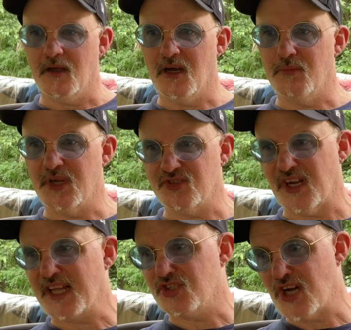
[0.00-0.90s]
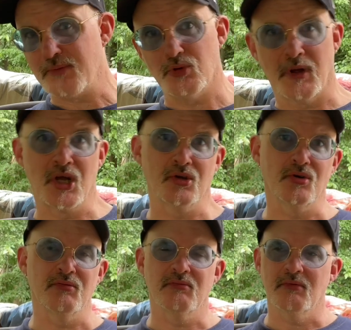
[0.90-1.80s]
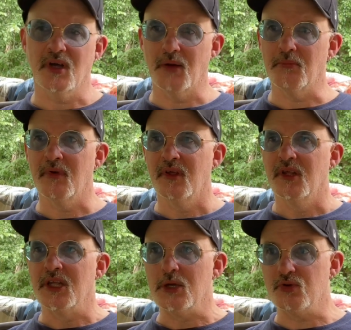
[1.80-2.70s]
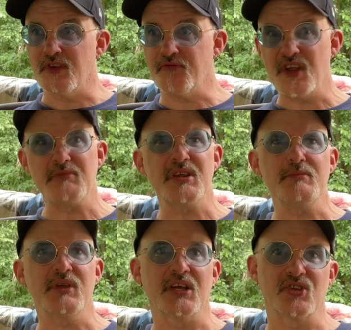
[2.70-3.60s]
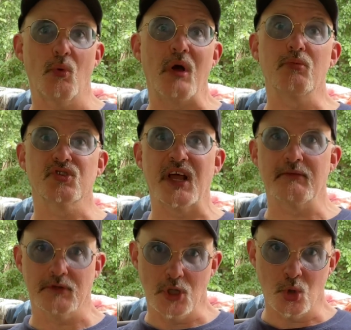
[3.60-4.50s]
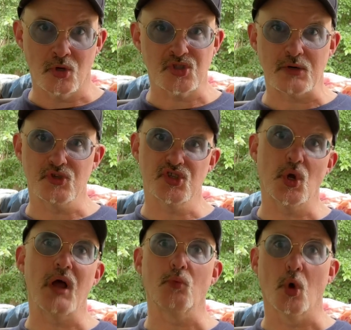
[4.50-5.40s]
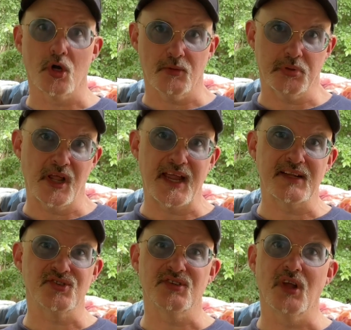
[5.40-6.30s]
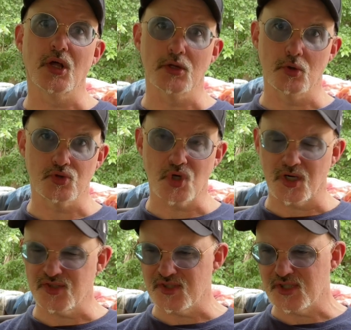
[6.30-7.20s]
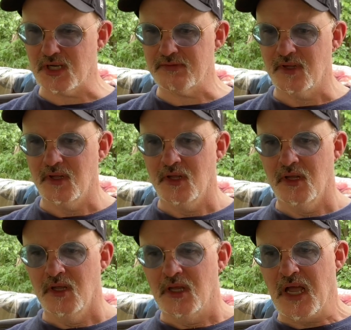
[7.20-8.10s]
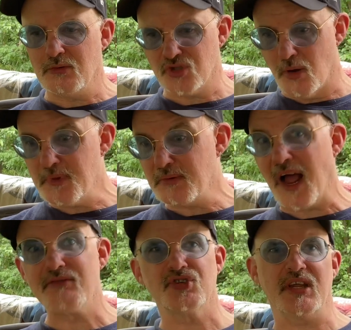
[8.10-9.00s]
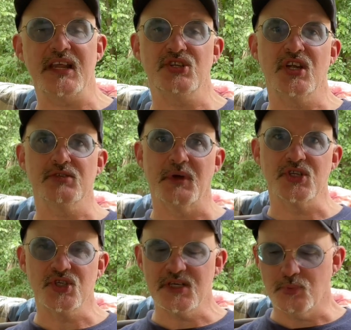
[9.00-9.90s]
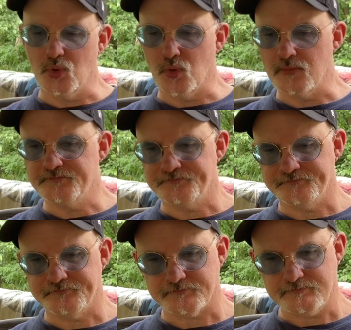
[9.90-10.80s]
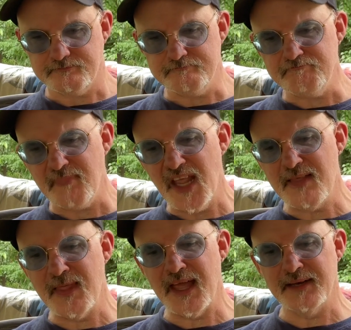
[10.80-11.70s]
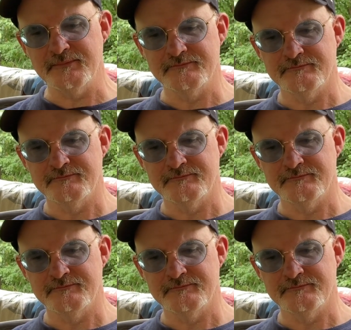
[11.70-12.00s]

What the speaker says: because I got a job through my uncle. It fit me because I was kind of a loner, so I would just go out and water the plants and unload trucks and stuff. Obviously I can't change my gene pool. And then